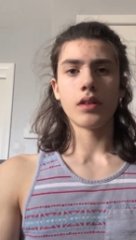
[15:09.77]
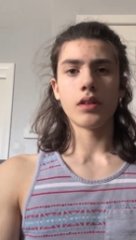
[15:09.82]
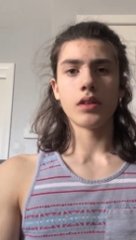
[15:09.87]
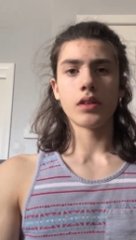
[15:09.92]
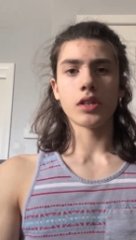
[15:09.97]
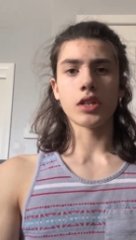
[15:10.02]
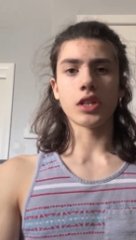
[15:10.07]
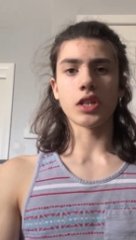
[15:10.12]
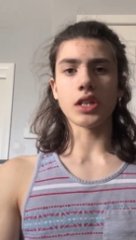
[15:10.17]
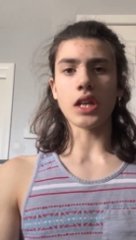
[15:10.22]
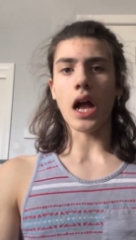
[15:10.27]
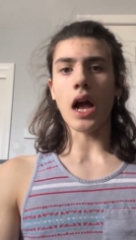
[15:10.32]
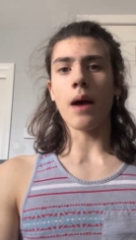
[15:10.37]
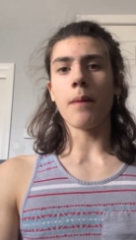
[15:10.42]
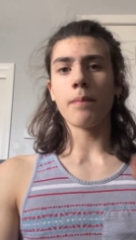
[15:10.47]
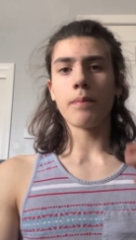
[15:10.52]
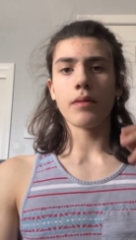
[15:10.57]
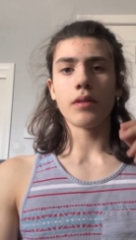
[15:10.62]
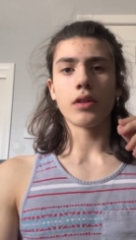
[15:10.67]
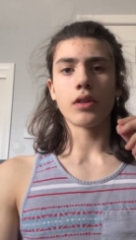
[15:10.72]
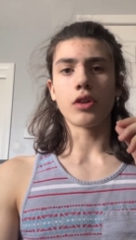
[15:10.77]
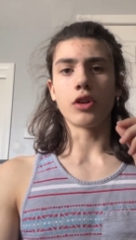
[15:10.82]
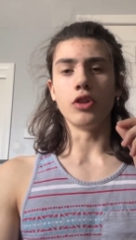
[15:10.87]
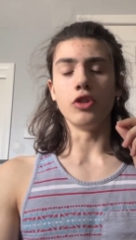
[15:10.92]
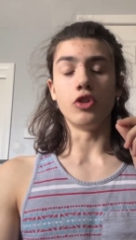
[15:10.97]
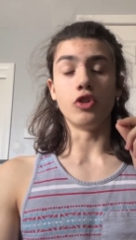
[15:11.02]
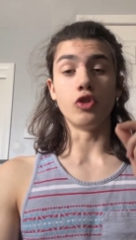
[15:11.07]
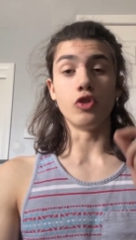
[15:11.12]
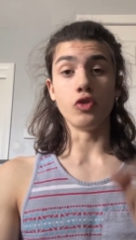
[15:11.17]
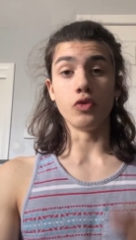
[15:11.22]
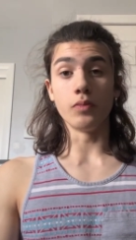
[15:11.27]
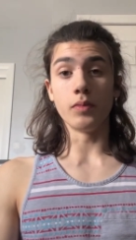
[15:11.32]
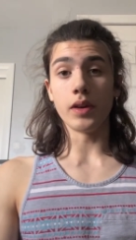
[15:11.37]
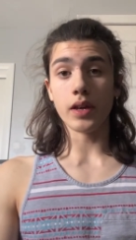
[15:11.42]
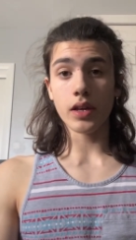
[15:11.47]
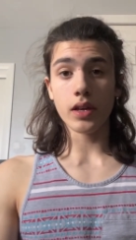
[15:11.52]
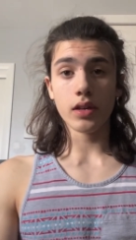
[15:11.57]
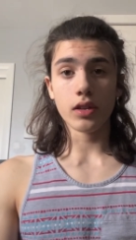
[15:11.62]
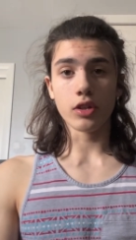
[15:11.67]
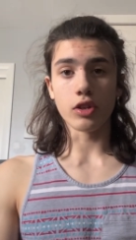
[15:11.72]
stop
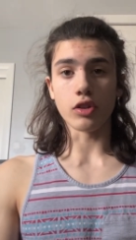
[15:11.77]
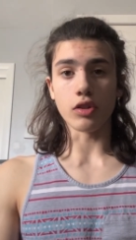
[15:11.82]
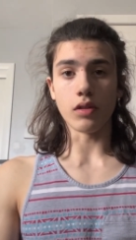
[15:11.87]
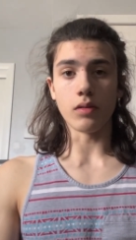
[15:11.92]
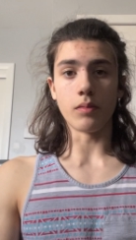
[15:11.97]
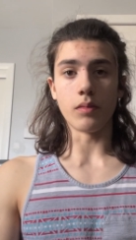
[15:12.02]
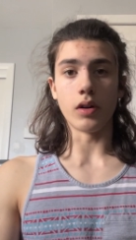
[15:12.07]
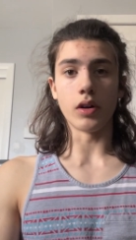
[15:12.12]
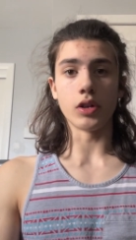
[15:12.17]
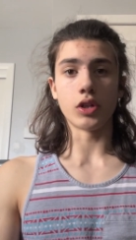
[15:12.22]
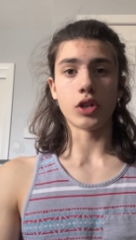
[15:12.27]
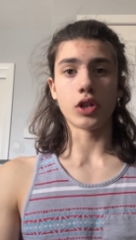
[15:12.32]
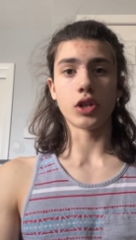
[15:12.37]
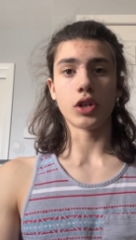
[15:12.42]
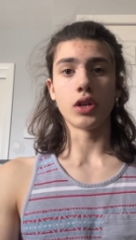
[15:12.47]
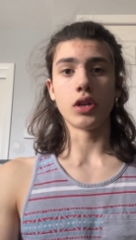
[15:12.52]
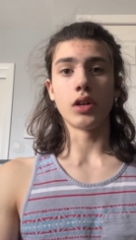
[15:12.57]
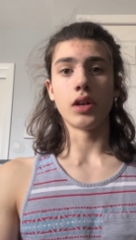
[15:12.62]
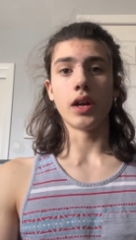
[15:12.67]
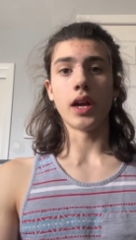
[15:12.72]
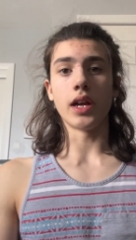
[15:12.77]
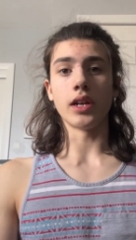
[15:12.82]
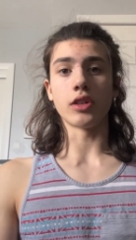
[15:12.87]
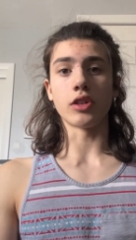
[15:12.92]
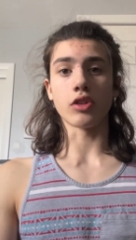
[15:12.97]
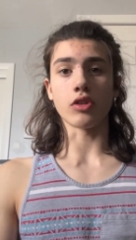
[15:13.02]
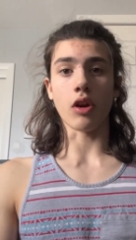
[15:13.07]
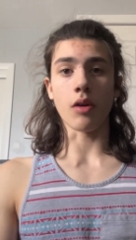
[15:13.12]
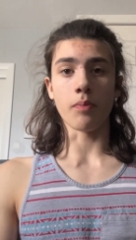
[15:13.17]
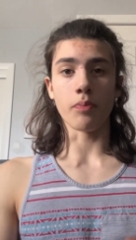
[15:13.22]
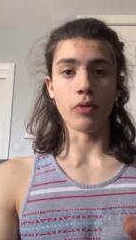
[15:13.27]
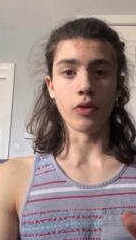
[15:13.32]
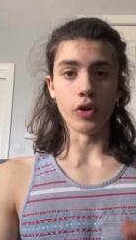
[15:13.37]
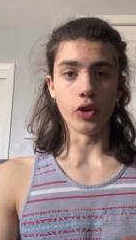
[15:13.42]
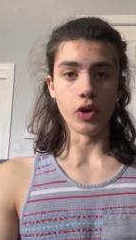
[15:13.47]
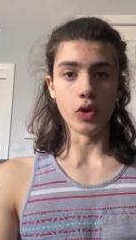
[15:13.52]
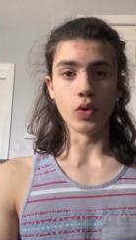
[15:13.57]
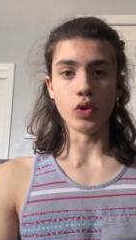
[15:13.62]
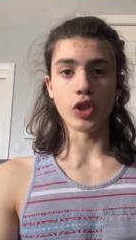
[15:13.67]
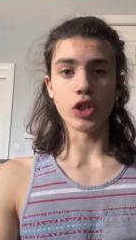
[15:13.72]
consuming so much and start
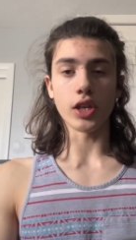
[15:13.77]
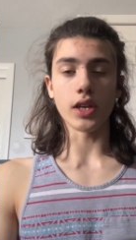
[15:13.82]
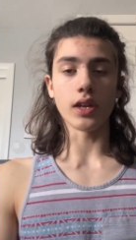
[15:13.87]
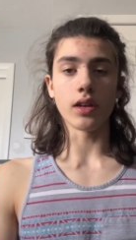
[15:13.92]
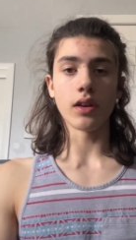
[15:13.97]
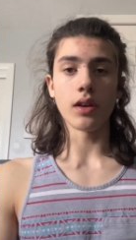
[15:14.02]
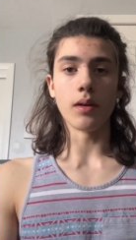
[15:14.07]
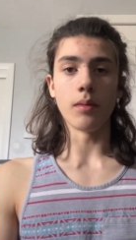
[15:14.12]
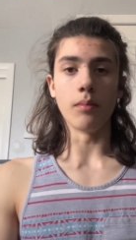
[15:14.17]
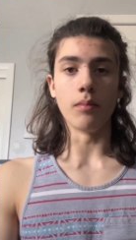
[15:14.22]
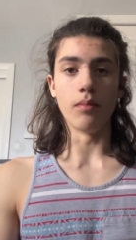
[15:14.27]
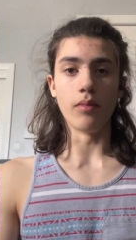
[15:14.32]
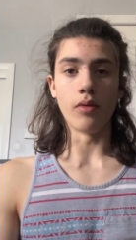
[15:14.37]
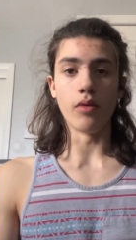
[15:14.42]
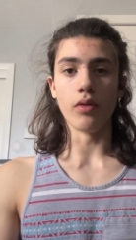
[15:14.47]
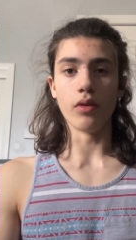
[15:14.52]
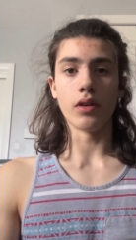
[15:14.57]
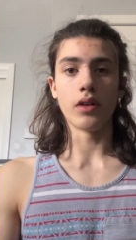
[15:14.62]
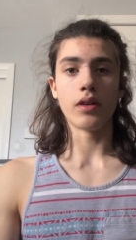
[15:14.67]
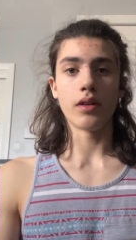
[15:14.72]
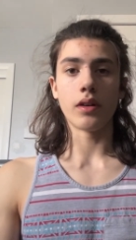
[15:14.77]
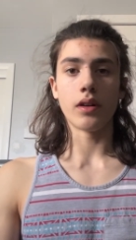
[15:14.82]
producing more